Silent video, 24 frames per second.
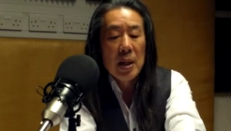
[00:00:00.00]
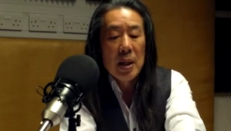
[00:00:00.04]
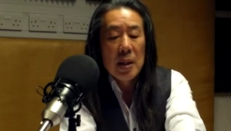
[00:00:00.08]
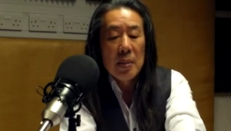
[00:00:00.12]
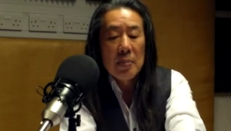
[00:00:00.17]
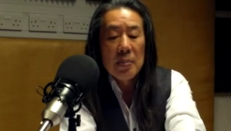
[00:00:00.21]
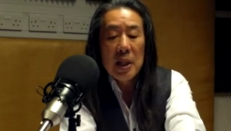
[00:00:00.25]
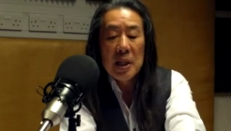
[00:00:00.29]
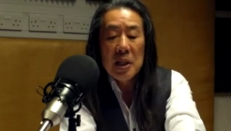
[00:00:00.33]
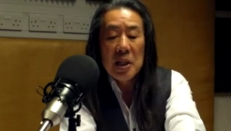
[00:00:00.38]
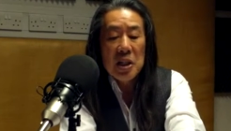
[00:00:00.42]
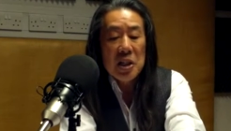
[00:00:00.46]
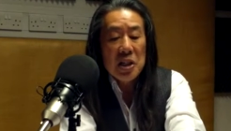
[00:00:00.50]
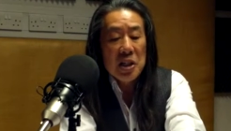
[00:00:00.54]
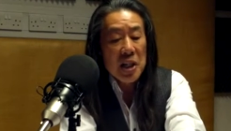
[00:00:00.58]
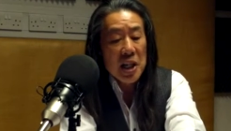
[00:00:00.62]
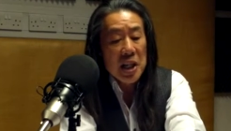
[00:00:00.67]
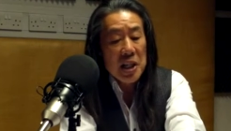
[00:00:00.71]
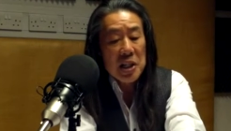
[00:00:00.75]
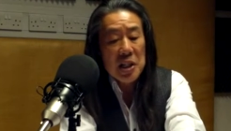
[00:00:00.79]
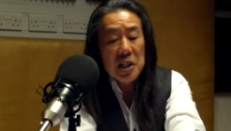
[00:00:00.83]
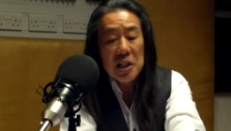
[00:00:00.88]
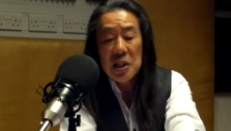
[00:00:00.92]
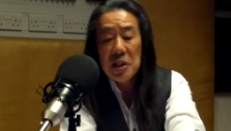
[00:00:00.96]
But he
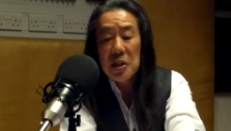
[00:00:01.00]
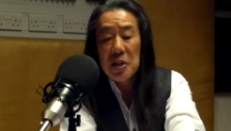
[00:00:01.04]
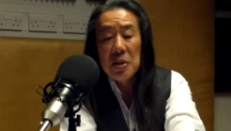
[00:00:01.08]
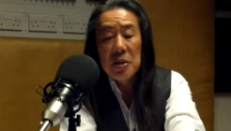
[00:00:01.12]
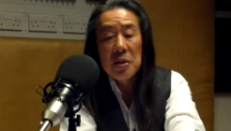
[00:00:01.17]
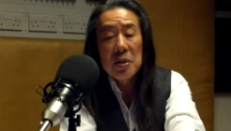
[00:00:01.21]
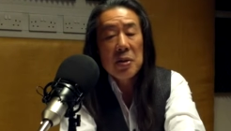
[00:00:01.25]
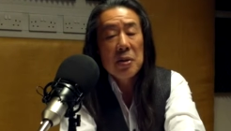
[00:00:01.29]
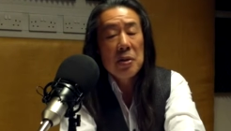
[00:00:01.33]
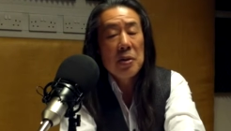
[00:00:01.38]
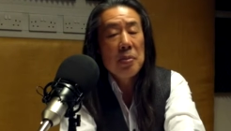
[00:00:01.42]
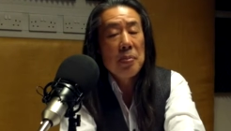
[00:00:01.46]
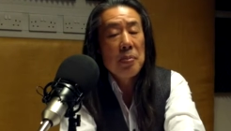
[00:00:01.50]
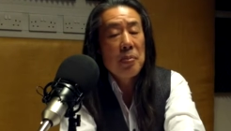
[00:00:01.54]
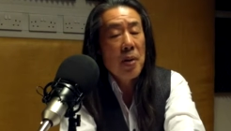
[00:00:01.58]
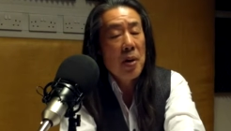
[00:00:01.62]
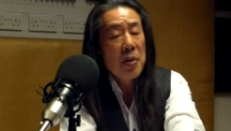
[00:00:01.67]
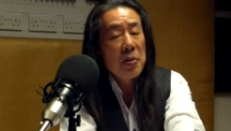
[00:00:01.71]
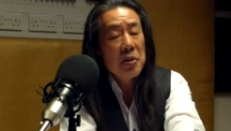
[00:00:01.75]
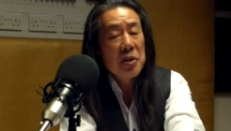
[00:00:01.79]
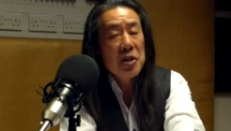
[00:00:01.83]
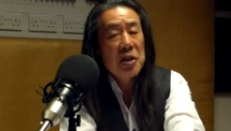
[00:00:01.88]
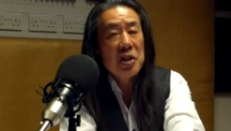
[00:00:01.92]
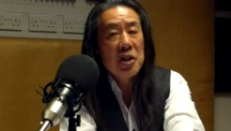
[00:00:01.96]
says to
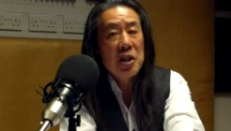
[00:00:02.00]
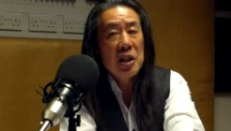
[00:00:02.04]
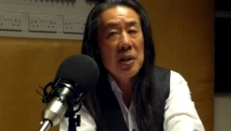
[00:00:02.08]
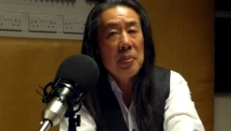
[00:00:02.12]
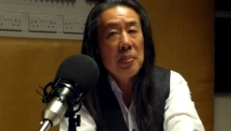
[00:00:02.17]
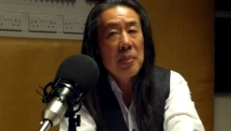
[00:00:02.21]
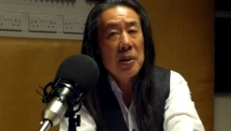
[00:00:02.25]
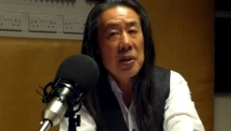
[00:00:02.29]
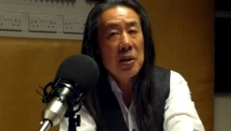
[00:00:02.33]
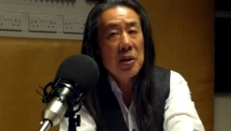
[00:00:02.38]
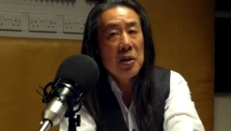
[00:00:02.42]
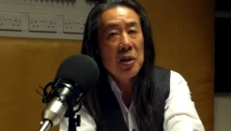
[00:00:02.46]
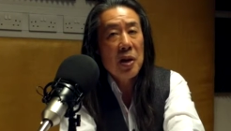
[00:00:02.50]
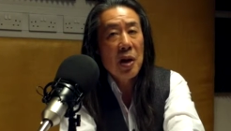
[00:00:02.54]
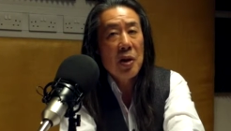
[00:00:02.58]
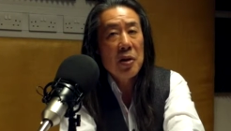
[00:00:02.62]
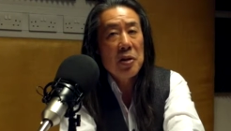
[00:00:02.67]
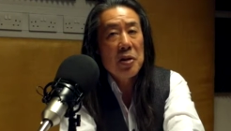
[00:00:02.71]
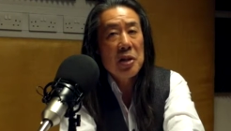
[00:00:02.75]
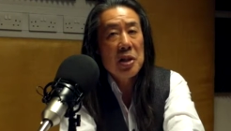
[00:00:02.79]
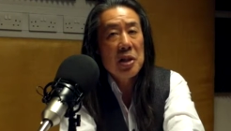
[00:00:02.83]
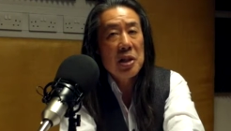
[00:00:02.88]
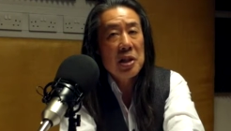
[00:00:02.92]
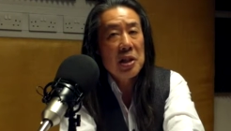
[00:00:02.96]
both the sheep and the
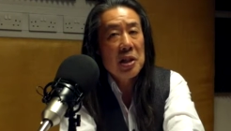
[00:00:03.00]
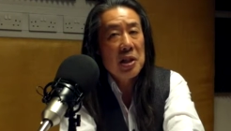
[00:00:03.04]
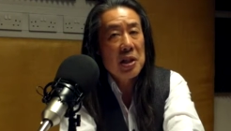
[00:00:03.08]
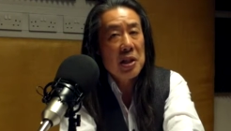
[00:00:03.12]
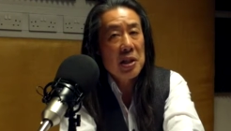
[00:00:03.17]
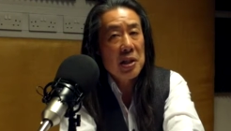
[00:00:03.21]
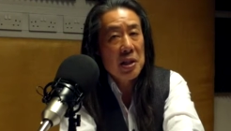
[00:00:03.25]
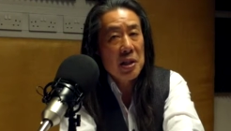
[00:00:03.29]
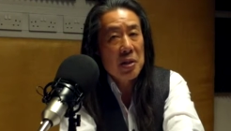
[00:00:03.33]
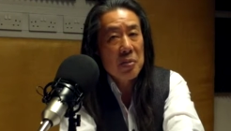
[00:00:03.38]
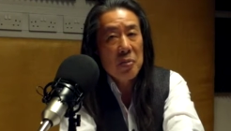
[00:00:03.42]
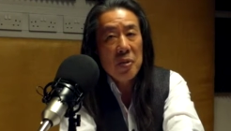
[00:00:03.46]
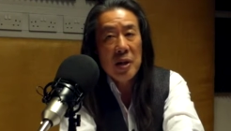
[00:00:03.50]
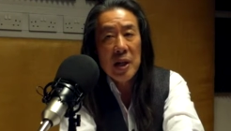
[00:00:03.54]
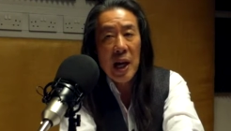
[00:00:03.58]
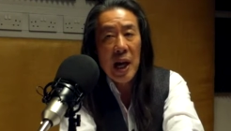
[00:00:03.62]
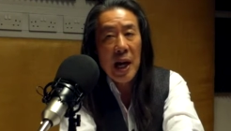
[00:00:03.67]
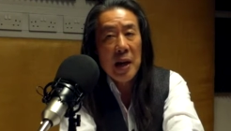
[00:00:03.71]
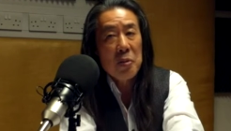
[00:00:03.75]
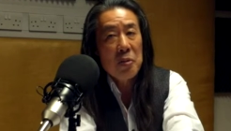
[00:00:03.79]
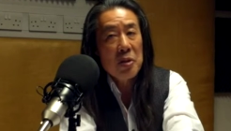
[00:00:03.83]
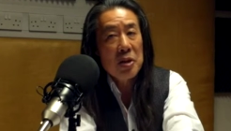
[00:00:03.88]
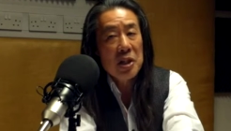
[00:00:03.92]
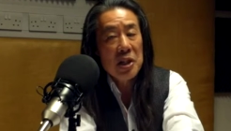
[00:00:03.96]
goats, when I
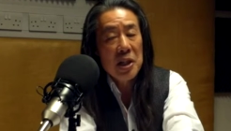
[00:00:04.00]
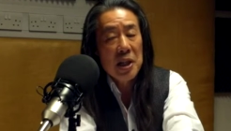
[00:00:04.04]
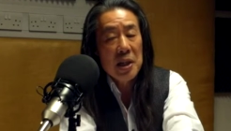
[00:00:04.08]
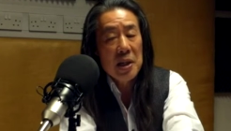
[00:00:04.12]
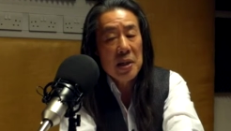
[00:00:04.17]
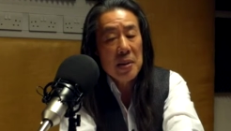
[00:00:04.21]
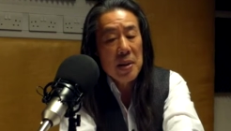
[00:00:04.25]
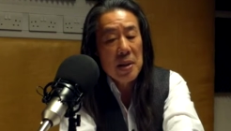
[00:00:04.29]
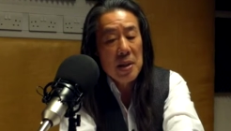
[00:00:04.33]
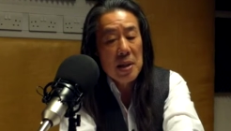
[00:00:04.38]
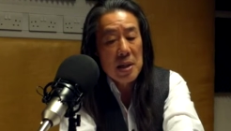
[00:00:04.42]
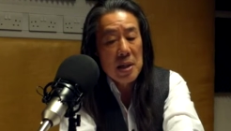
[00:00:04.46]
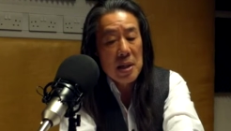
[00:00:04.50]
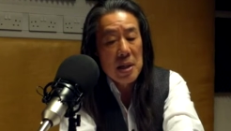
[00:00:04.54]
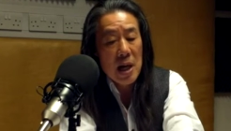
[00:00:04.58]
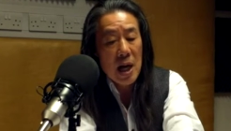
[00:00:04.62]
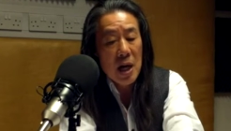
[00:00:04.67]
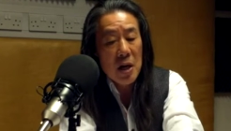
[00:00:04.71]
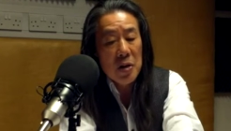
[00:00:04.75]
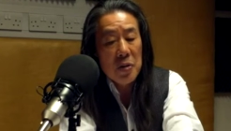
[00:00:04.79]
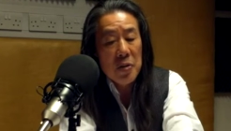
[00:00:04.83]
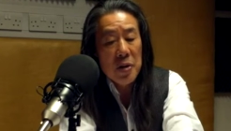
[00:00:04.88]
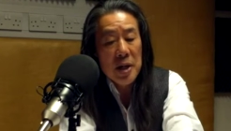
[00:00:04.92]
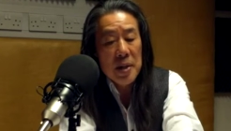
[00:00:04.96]
was
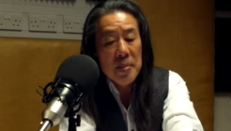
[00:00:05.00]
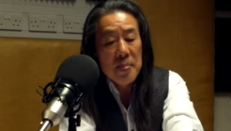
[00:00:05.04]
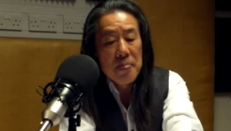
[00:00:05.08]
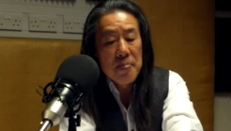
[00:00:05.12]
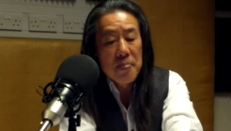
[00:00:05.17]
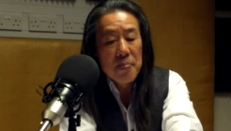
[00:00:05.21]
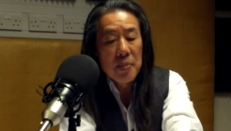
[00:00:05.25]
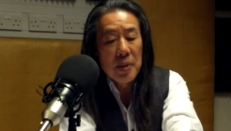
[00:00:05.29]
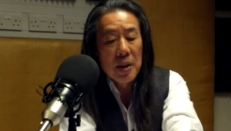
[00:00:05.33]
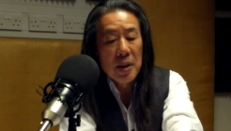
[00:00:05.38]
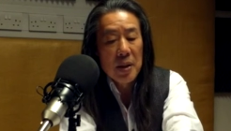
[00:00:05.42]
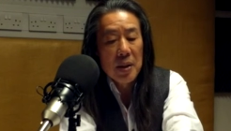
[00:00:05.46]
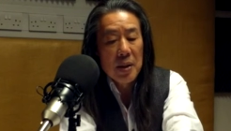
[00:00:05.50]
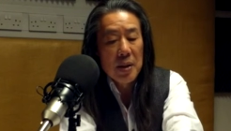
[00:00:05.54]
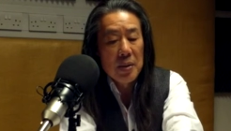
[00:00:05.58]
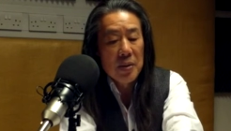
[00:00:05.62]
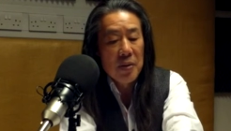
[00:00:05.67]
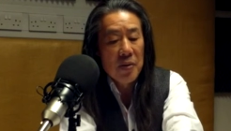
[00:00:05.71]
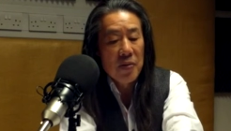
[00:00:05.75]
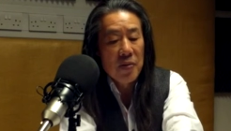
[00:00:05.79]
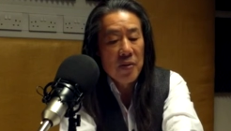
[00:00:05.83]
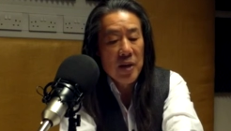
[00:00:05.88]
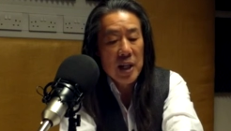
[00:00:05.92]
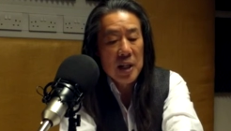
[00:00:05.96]
hungry, you
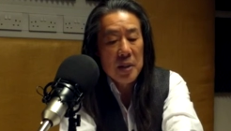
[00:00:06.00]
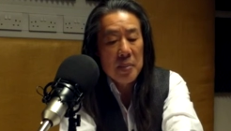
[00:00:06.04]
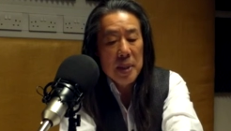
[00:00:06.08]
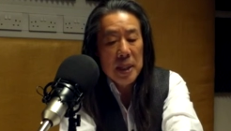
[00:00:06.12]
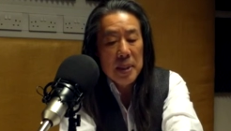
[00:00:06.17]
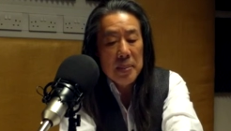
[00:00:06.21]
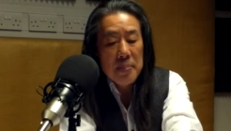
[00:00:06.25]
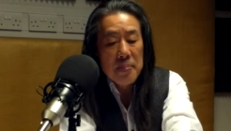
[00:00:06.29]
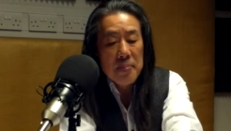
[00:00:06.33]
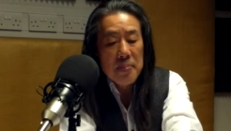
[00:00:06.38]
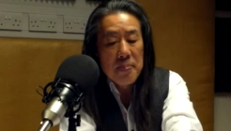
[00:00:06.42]
fed me.